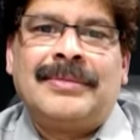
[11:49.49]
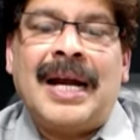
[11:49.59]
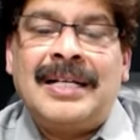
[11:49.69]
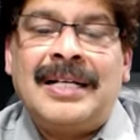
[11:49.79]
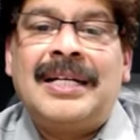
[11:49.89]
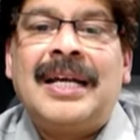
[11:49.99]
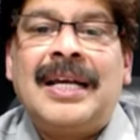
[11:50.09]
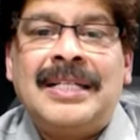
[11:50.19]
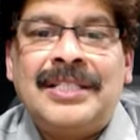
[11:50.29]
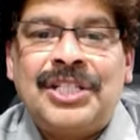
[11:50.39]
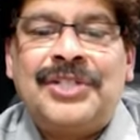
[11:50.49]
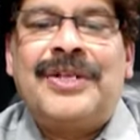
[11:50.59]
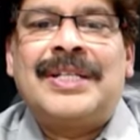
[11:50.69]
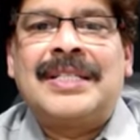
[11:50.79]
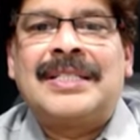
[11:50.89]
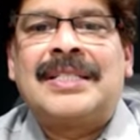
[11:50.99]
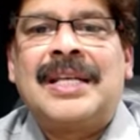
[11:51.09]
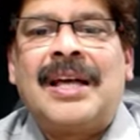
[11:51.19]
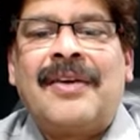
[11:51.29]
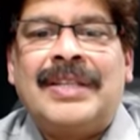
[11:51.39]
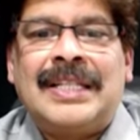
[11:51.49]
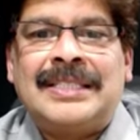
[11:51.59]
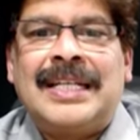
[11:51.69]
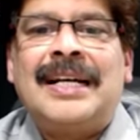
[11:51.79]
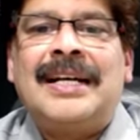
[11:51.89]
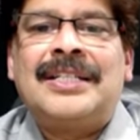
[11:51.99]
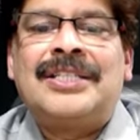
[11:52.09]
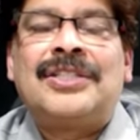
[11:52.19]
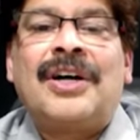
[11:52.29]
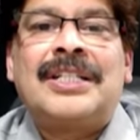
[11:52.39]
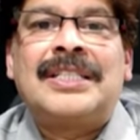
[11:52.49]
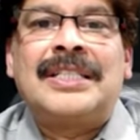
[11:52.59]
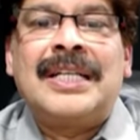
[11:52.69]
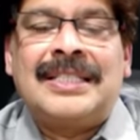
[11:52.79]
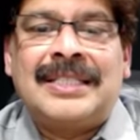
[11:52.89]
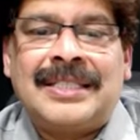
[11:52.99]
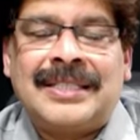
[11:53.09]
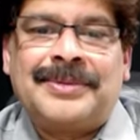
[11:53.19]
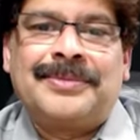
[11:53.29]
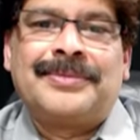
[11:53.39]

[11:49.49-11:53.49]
and in situations when the child is short statured.